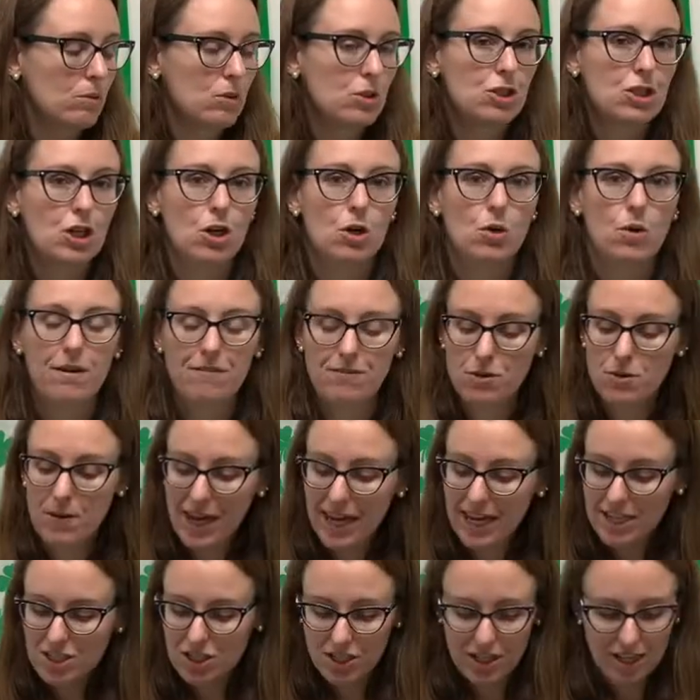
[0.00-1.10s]
So if you
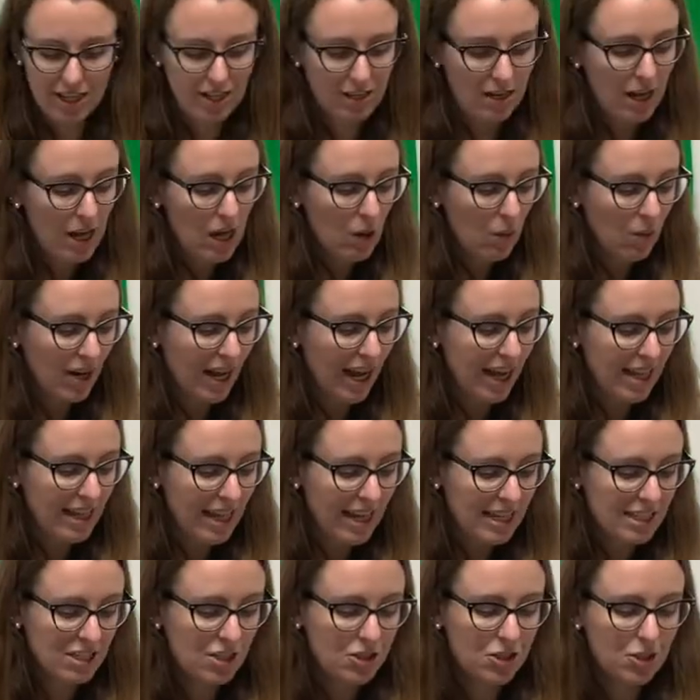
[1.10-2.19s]
candle it, what I
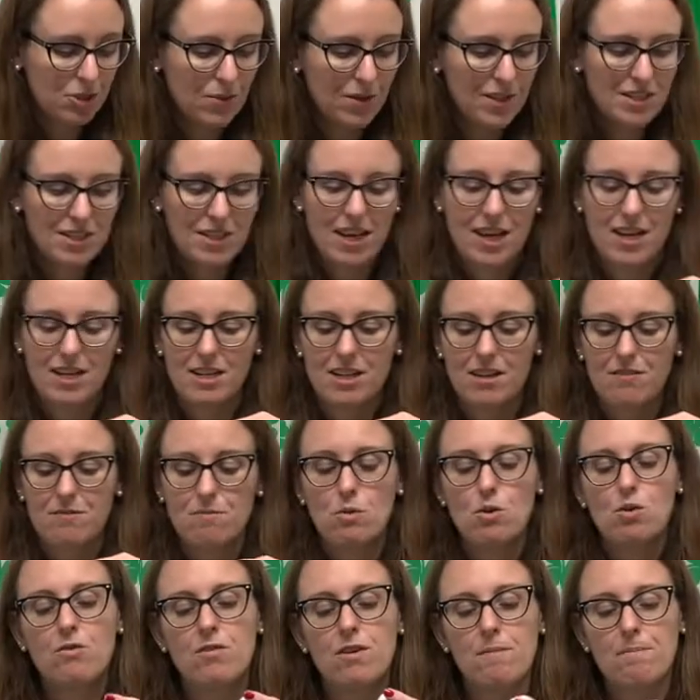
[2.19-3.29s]
like to do is kind of
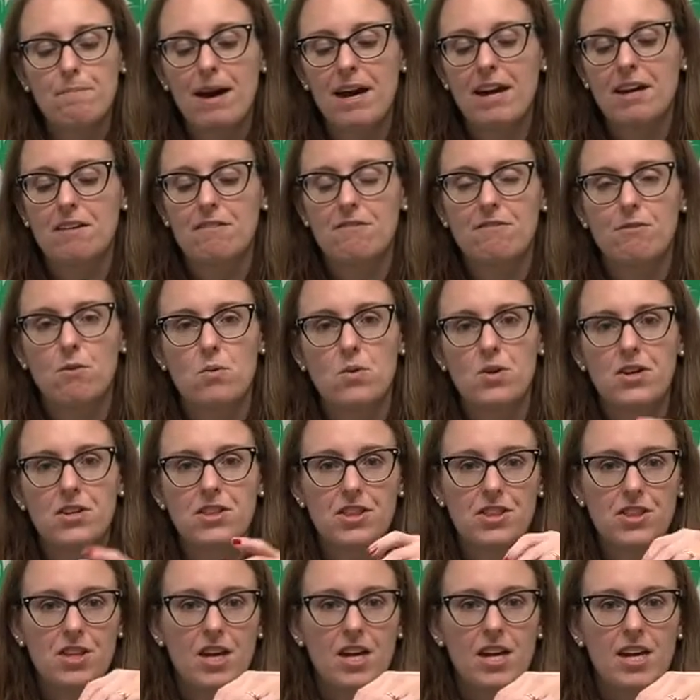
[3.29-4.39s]
move it back and forth,